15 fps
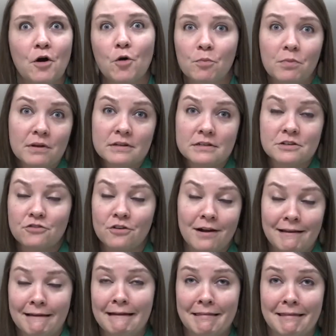open to
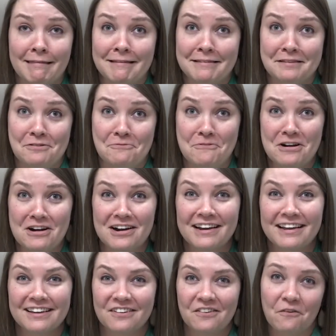trying anything that's going to
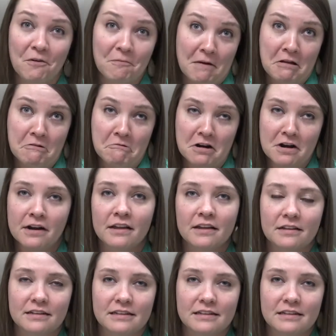work or might work,